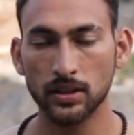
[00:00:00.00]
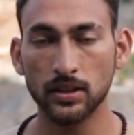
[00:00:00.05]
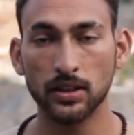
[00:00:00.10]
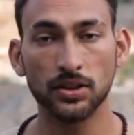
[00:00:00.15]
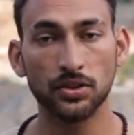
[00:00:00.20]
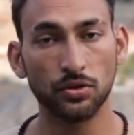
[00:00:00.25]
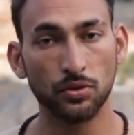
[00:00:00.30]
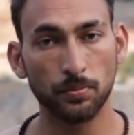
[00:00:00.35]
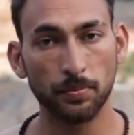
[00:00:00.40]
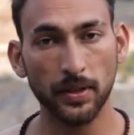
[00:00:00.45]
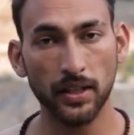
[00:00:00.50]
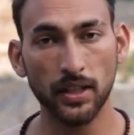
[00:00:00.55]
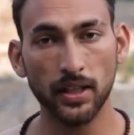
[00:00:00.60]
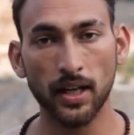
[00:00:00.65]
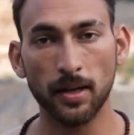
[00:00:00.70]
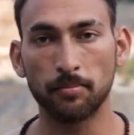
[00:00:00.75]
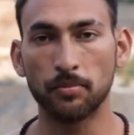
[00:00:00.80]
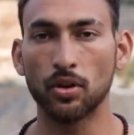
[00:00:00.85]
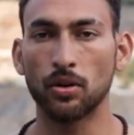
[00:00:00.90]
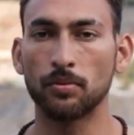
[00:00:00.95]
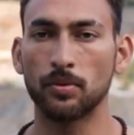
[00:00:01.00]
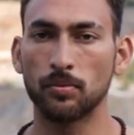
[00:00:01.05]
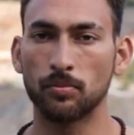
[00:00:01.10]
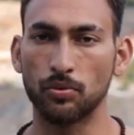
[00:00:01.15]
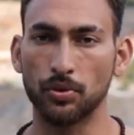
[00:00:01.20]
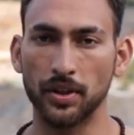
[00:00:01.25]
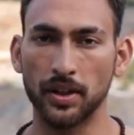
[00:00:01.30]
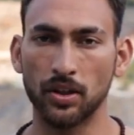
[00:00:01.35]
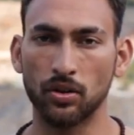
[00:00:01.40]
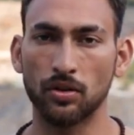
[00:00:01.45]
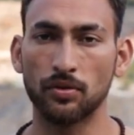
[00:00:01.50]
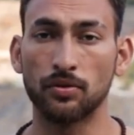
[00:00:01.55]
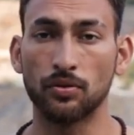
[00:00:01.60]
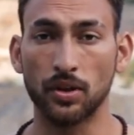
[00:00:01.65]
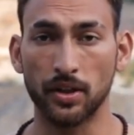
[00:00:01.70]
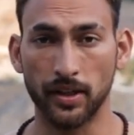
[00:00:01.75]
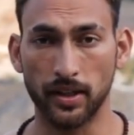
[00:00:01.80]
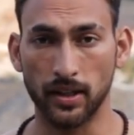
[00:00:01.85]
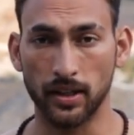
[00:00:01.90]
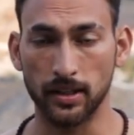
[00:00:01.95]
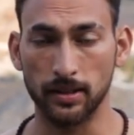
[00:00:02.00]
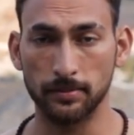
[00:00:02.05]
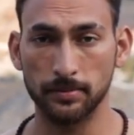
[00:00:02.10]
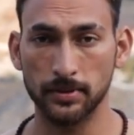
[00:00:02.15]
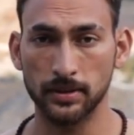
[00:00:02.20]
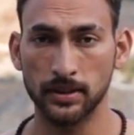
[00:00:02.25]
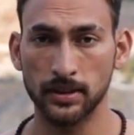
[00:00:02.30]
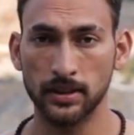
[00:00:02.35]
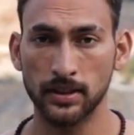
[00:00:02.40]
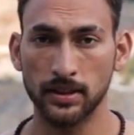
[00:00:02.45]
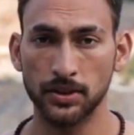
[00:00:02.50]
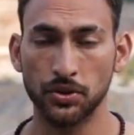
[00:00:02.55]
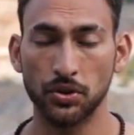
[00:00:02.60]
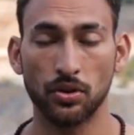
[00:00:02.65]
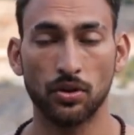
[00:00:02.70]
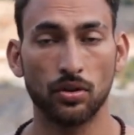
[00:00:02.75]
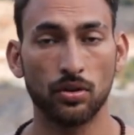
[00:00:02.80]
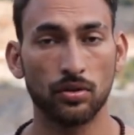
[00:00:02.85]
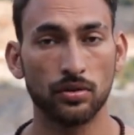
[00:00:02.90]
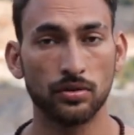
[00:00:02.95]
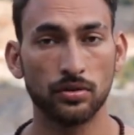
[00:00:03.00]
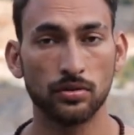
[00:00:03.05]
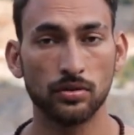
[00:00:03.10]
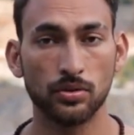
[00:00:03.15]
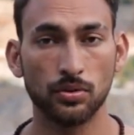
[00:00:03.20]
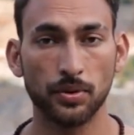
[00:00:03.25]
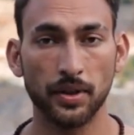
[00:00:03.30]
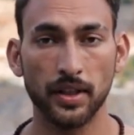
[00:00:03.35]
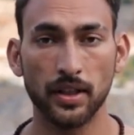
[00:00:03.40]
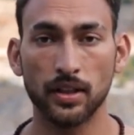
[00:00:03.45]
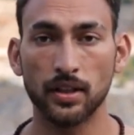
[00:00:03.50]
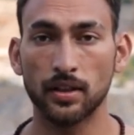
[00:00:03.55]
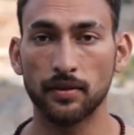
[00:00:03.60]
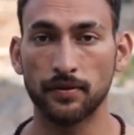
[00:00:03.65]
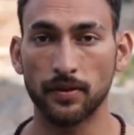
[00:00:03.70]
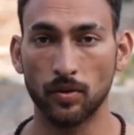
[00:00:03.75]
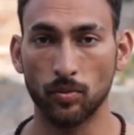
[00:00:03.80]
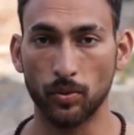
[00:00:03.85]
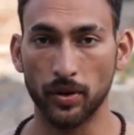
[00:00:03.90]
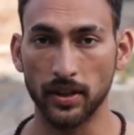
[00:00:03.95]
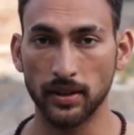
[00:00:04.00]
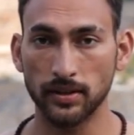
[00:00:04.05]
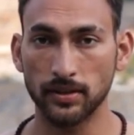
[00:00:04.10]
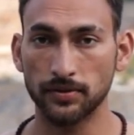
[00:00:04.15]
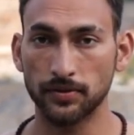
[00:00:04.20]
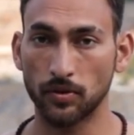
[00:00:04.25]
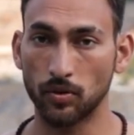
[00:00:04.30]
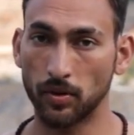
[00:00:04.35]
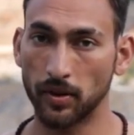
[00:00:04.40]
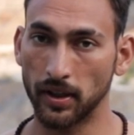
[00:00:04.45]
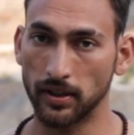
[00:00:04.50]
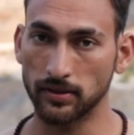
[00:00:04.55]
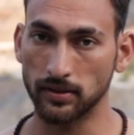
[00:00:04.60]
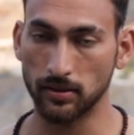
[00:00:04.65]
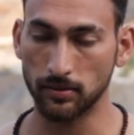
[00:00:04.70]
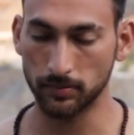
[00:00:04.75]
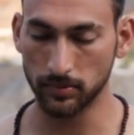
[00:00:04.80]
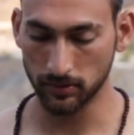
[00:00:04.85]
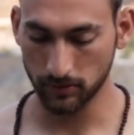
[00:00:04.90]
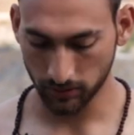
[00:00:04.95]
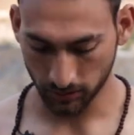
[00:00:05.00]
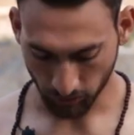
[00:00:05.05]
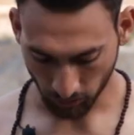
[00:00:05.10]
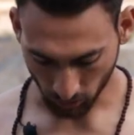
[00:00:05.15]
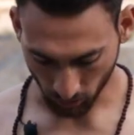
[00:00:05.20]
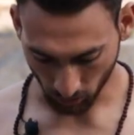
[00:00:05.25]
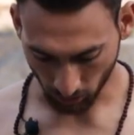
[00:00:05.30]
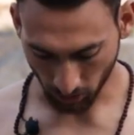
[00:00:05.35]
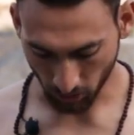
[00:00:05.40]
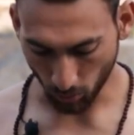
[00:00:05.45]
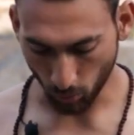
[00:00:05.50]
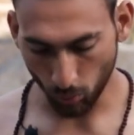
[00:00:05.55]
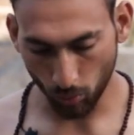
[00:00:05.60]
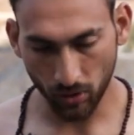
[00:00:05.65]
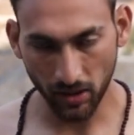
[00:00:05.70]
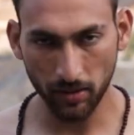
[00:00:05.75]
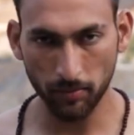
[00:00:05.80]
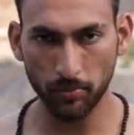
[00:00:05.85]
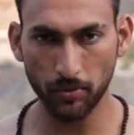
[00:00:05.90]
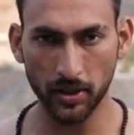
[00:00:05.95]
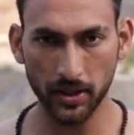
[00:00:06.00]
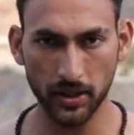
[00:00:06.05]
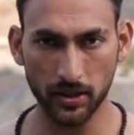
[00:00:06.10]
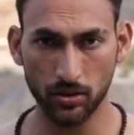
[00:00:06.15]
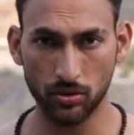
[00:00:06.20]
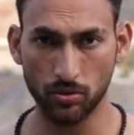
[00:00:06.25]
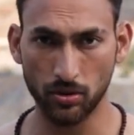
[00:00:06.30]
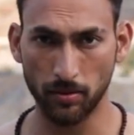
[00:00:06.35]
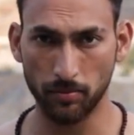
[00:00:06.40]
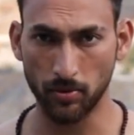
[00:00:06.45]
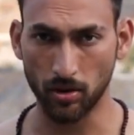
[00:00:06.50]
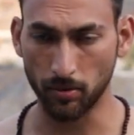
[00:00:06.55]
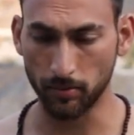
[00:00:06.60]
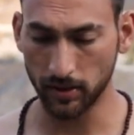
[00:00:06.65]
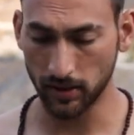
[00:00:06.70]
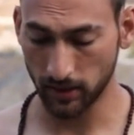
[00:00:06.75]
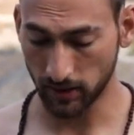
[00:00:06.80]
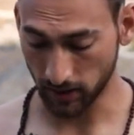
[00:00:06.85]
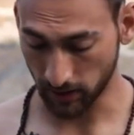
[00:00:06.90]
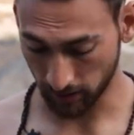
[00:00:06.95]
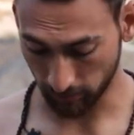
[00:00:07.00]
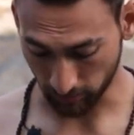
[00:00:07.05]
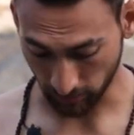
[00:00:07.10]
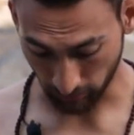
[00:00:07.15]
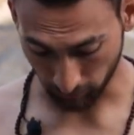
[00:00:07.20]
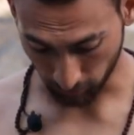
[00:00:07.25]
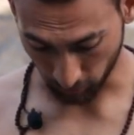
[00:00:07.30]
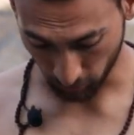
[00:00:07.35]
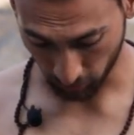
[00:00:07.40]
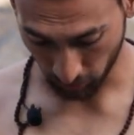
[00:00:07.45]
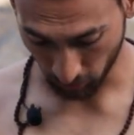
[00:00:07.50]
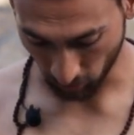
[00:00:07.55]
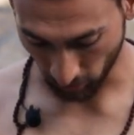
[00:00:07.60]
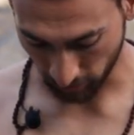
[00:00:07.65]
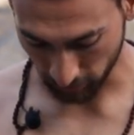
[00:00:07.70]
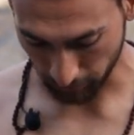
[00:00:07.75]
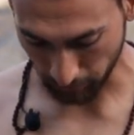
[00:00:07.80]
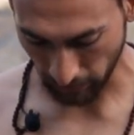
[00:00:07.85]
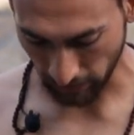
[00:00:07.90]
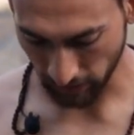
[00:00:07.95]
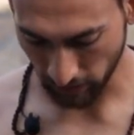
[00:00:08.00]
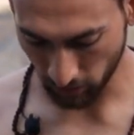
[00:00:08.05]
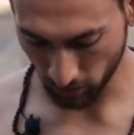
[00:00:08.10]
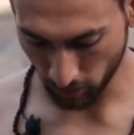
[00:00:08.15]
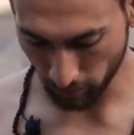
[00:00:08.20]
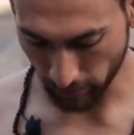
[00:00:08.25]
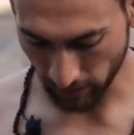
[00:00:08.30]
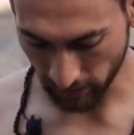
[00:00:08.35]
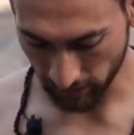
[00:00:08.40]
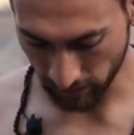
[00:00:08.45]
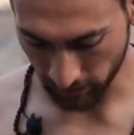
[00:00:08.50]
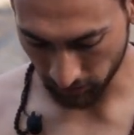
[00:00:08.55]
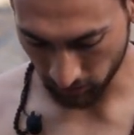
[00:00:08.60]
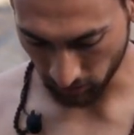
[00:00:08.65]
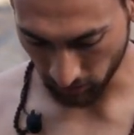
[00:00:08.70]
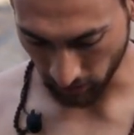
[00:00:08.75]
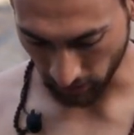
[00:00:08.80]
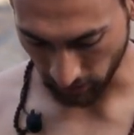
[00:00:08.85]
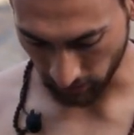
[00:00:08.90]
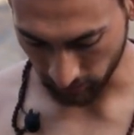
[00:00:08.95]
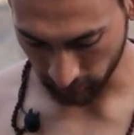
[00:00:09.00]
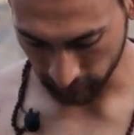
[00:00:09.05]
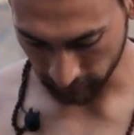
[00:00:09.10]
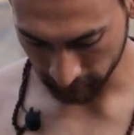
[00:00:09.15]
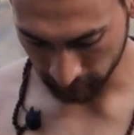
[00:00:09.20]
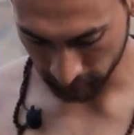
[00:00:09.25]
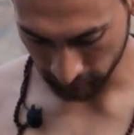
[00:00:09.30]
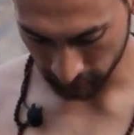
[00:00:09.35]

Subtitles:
This would be abdominal breathing of one type. You can also do it in different ways. For an example, you can only breathe into abdomen, like by pushing or expanding your belly as you inhale.